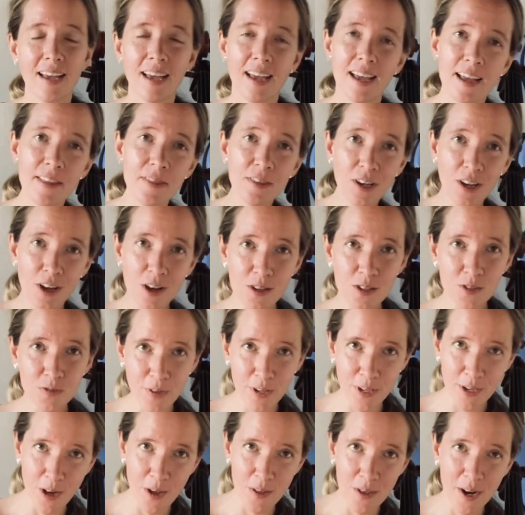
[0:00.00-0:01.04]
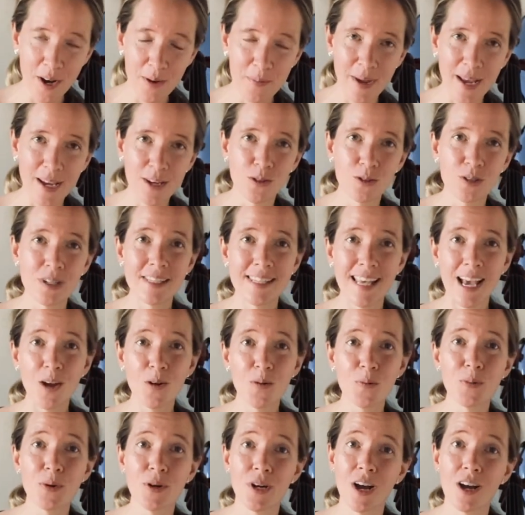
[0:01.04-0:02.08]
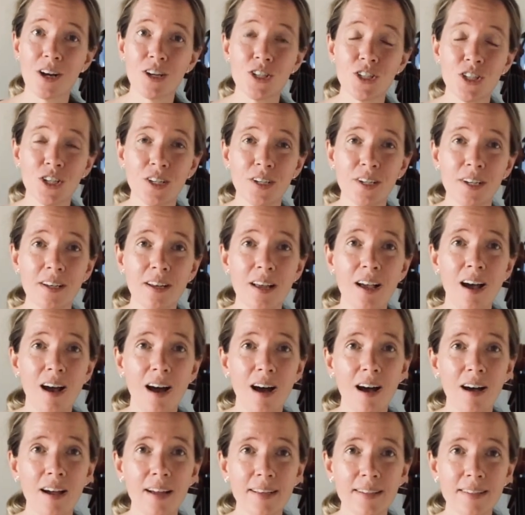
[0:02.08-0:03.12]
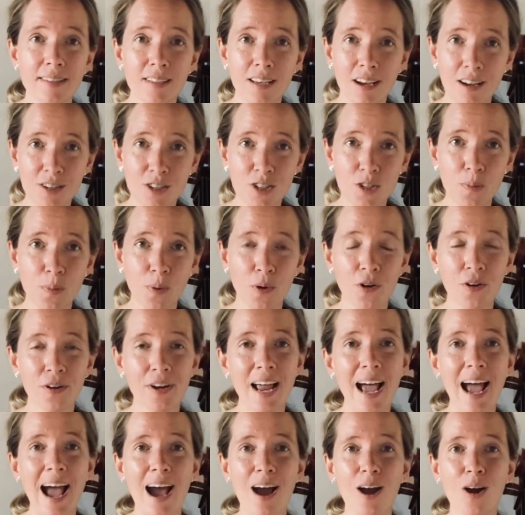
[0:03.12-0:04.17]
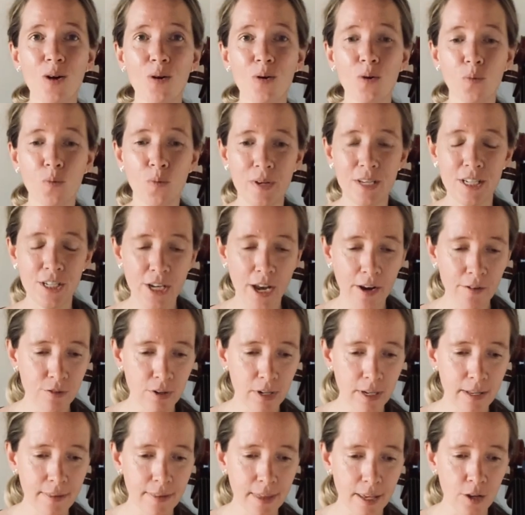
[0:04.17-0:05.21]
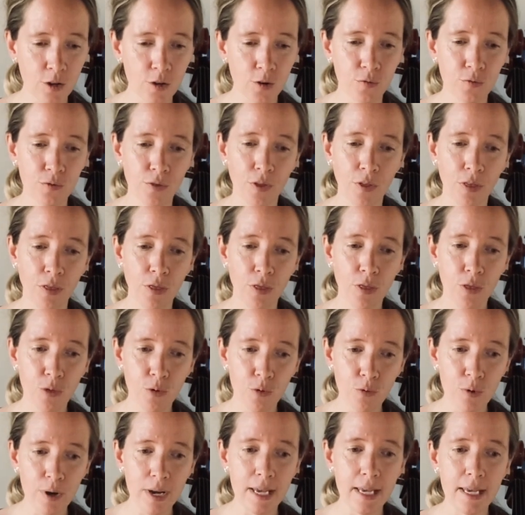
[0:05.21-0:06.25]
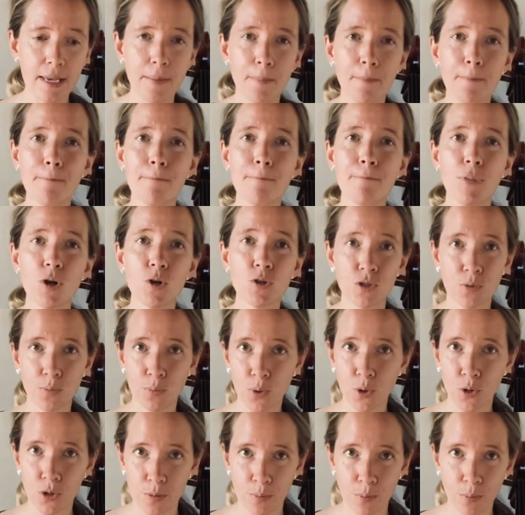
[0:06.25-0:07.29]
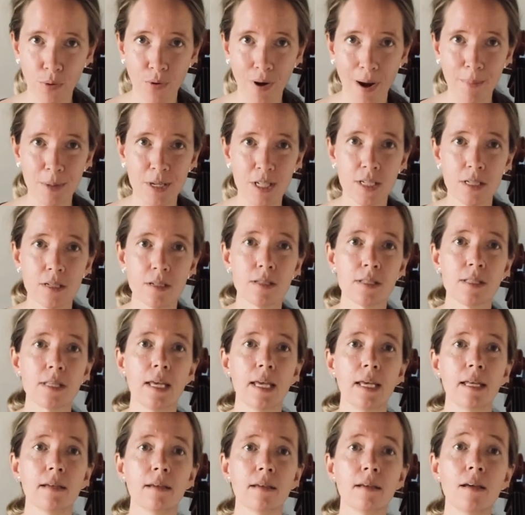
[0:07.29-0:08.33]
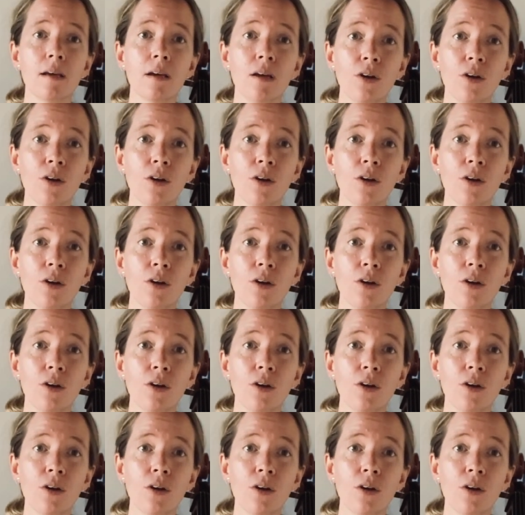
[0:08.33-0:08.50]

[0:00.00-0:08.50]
In the last video that I made on sound production, I touched upon how we generally think of the three most important parameters in